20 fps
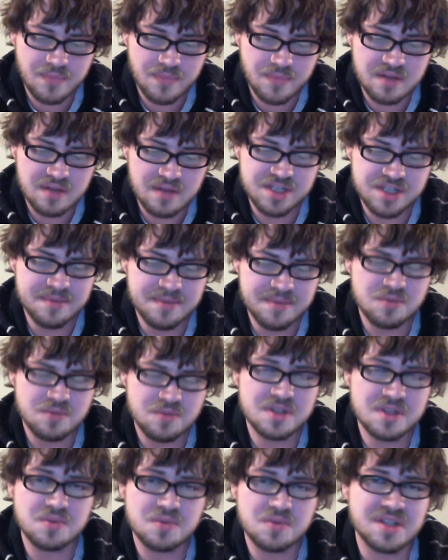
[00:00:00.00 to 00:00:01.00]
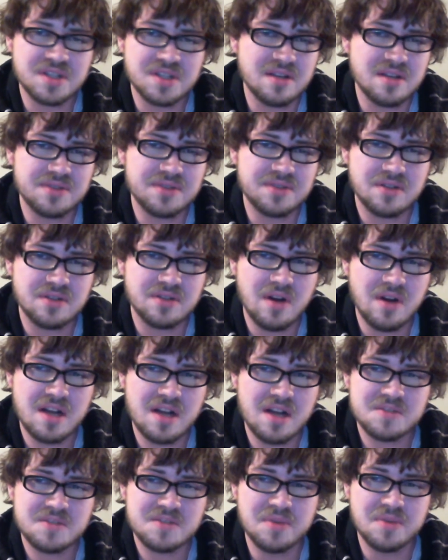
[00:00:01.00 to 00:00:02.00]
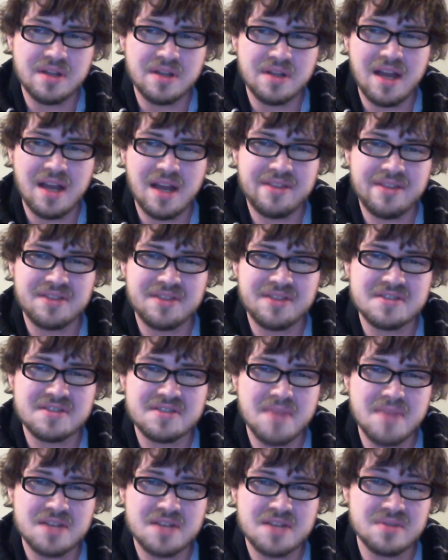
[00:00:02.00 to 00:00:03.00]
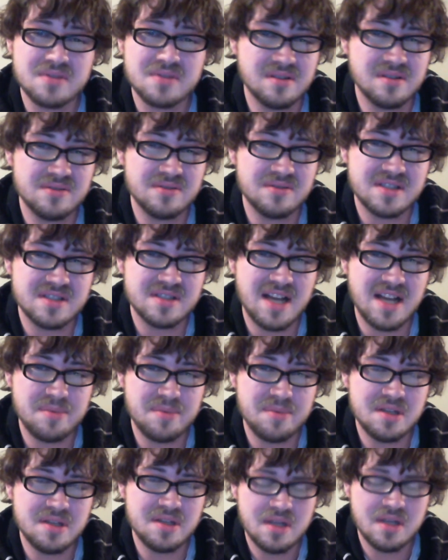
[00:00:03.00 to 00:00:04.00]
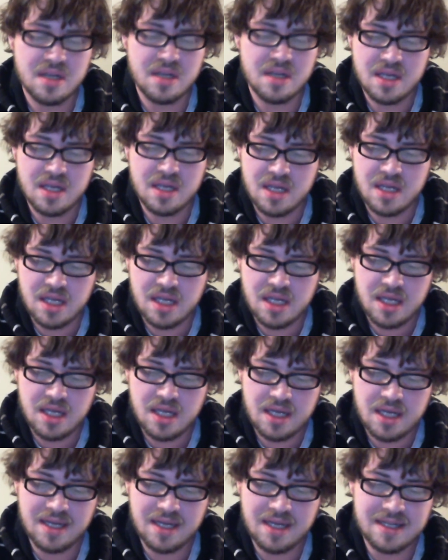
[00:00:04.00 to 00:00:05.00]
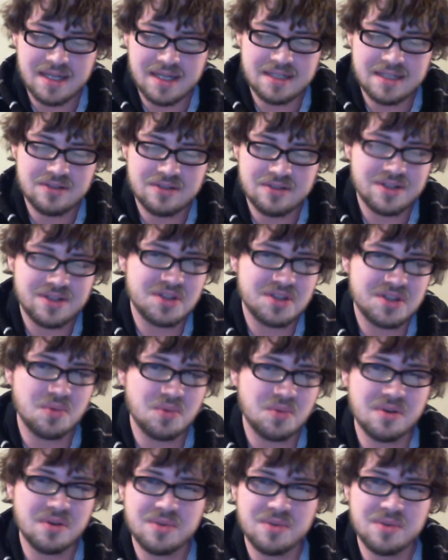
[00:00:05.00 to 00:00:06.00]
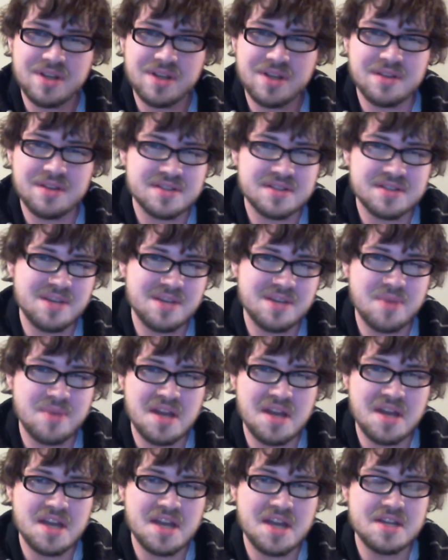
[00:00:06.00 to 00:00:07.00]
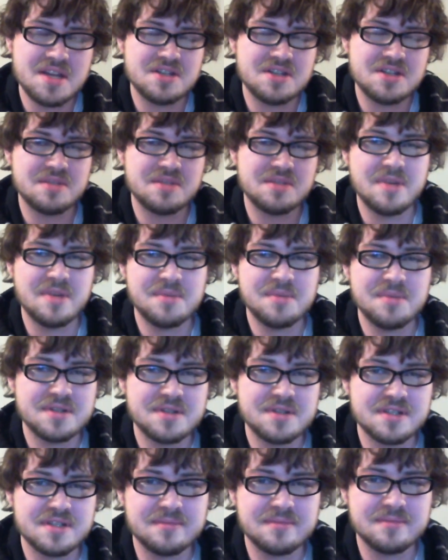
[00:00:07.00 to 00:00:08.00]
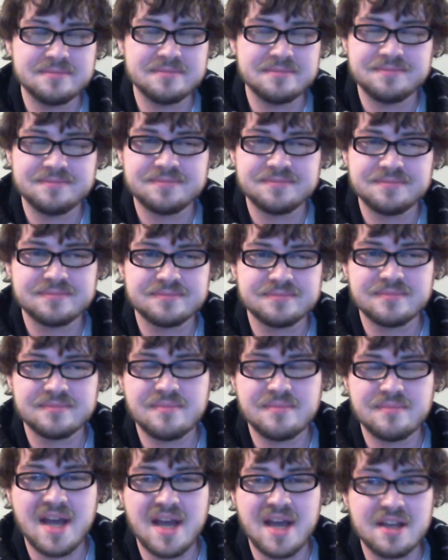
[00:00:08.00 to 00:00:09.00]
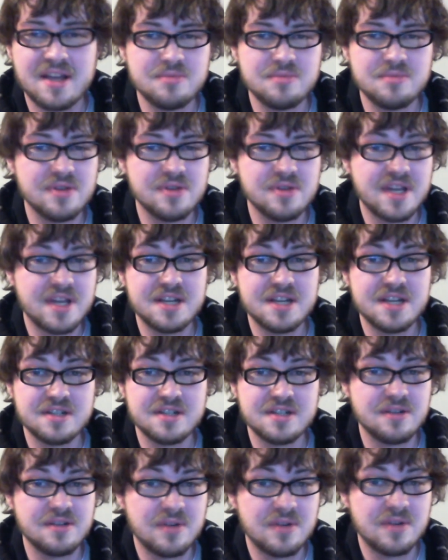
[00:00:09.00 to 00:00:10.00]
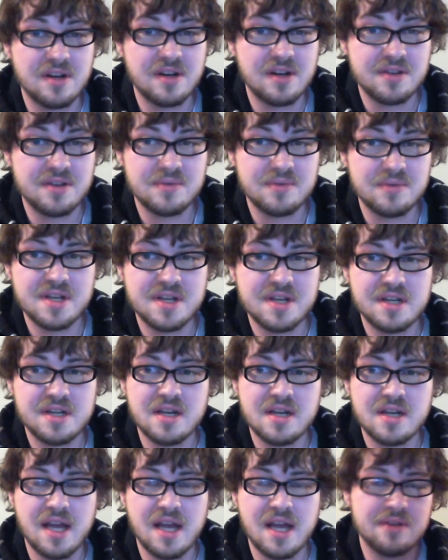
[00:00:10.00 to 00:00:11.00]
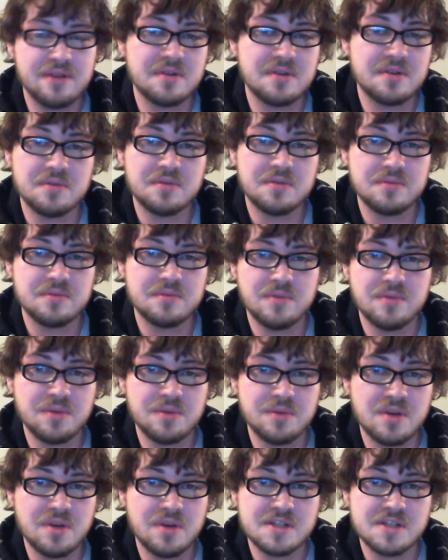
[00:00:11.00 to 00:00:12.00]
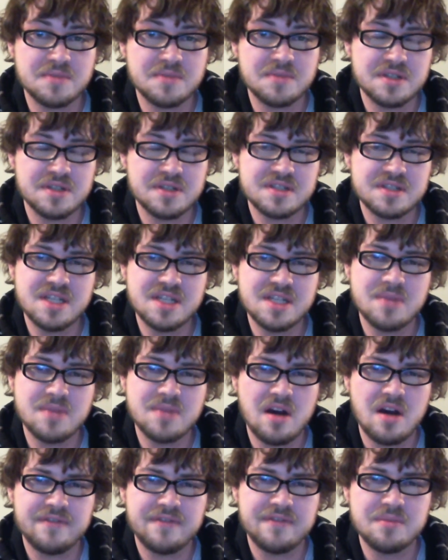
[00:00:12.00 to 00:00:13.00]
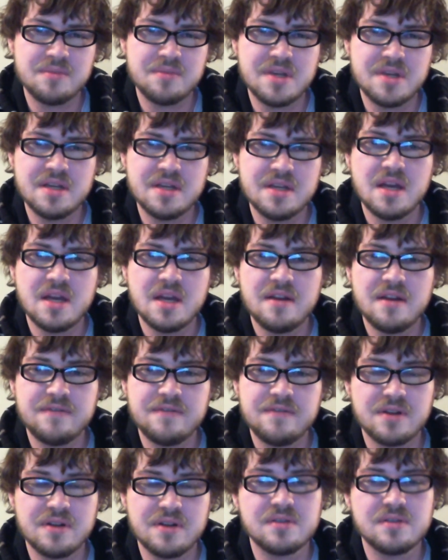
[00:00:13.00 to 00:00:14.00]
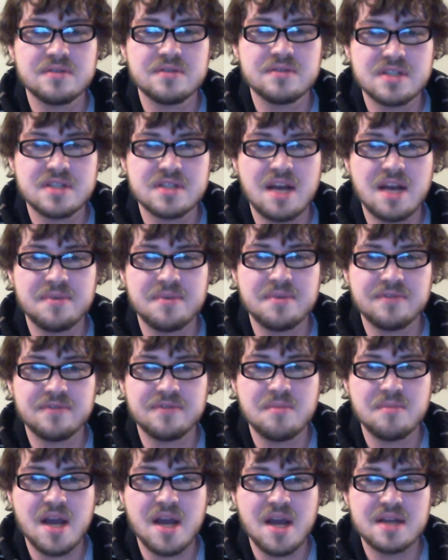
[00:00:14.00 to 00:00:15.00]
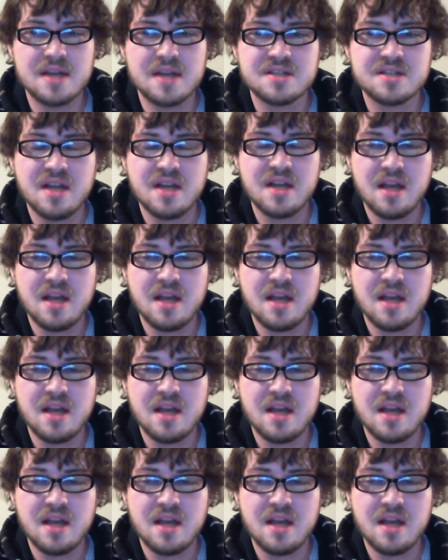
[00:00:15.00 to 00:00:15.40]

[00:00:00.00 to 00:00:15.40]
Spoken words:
Sheamus wins with the Celtic Cross, but I thought this match was a little sloppy. It looked like they weren't really on the same page. Maybe some bad communication going on in the ring. I don't know what it was, but it just seemed off to me. Felt a little sloppy for a match.